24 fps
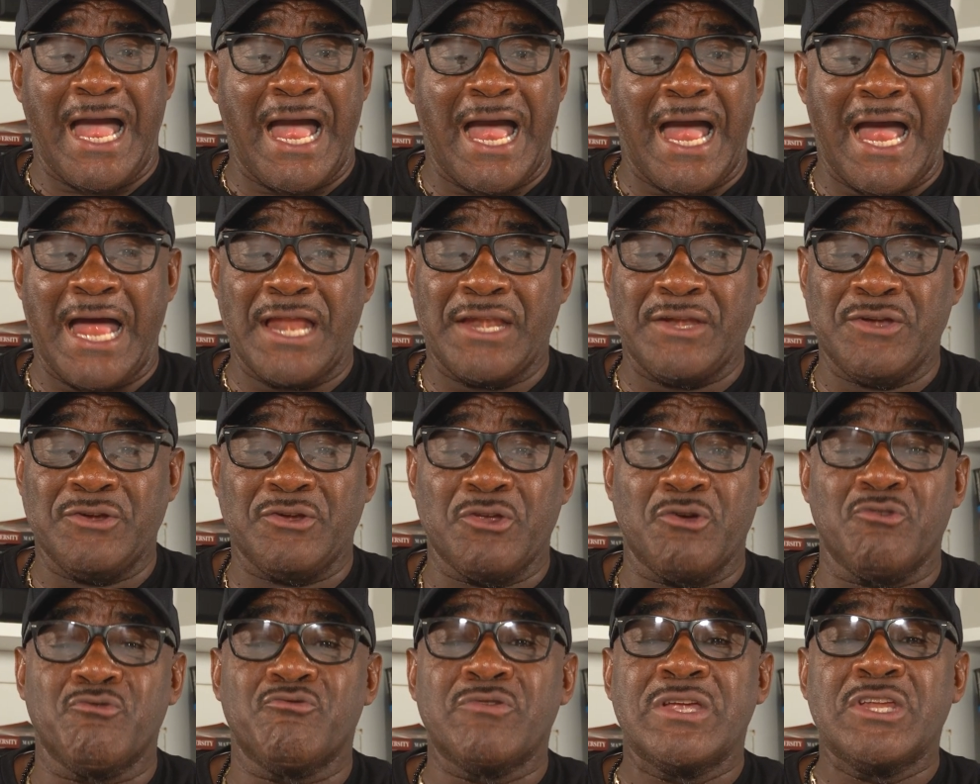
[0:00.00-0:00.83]
and
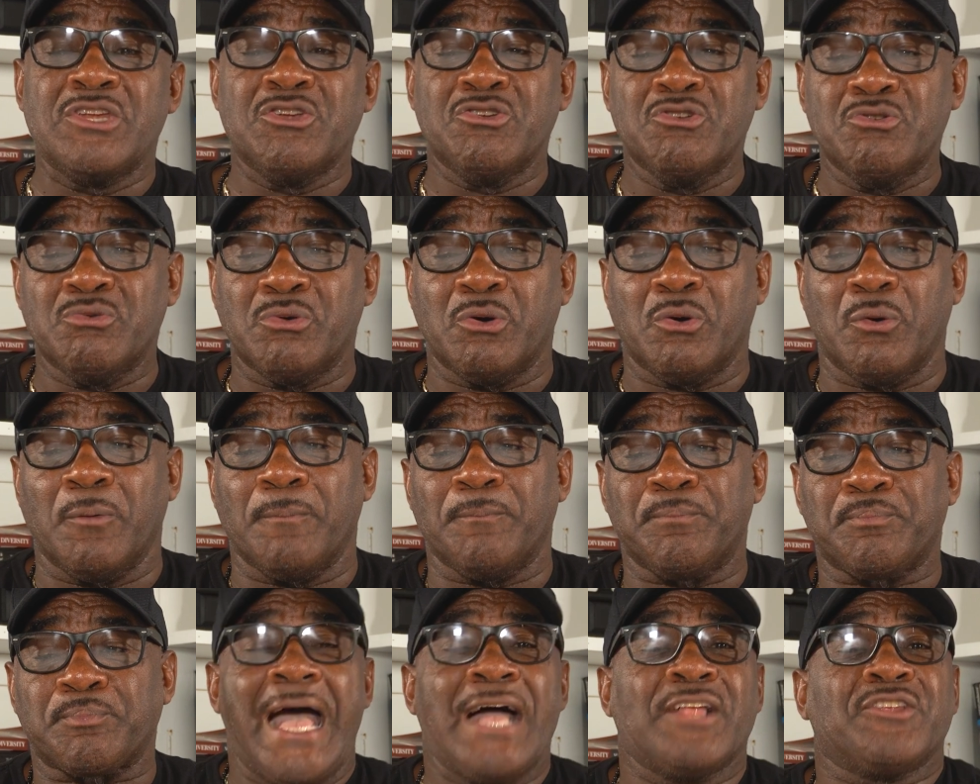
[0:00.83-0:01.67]
renewal.
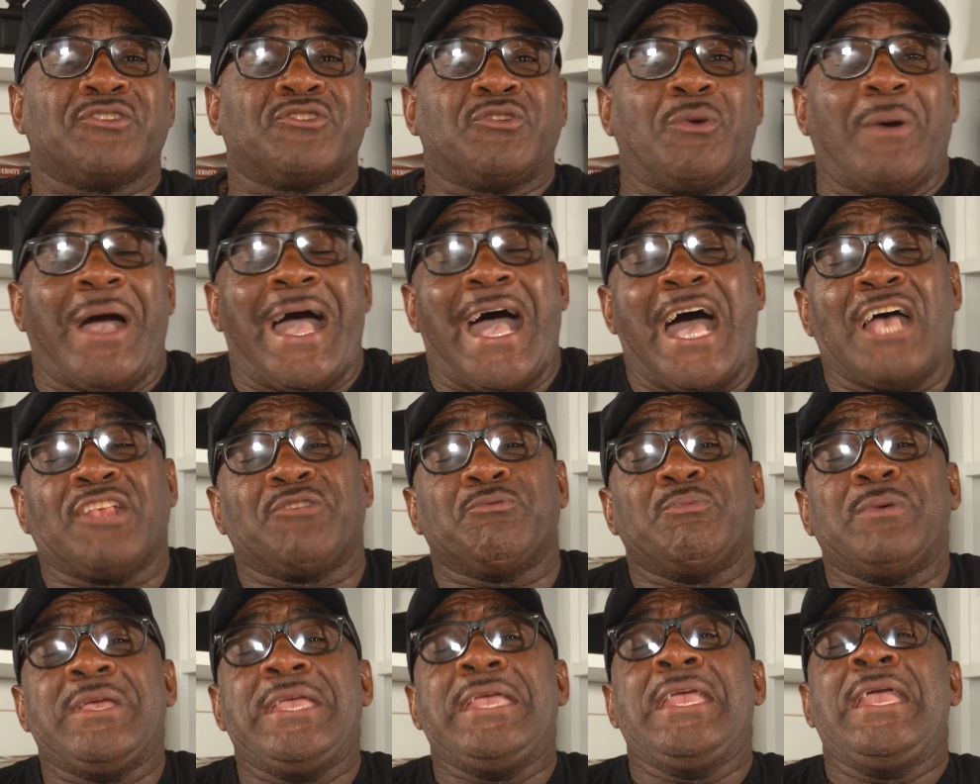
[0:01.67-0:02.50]
And so as
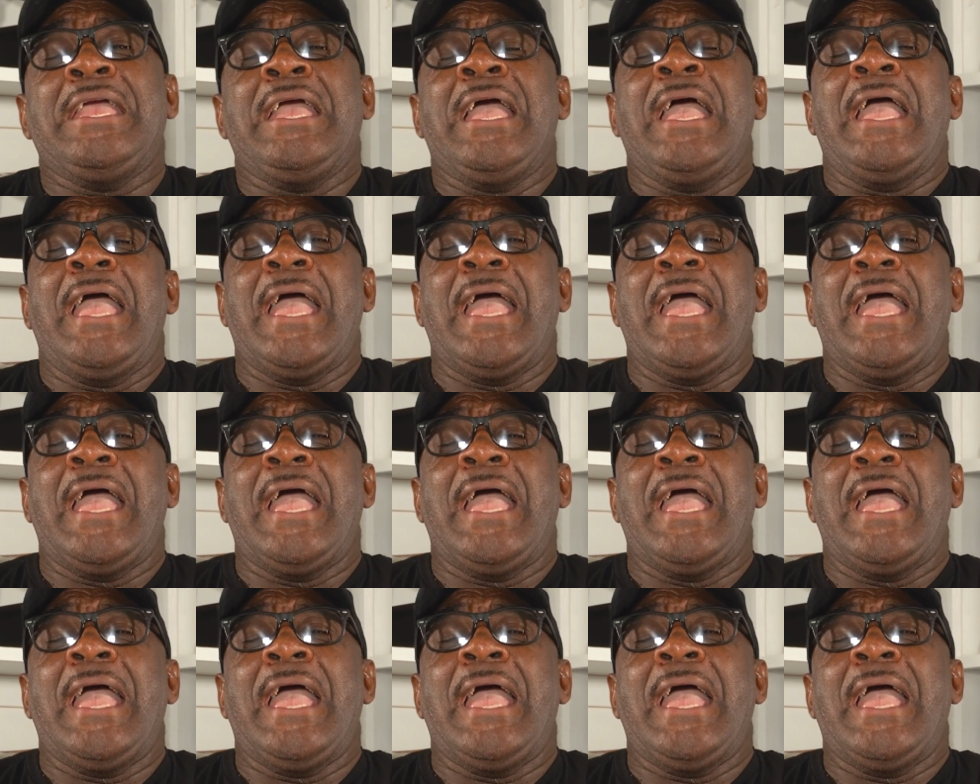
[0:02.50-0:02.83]
we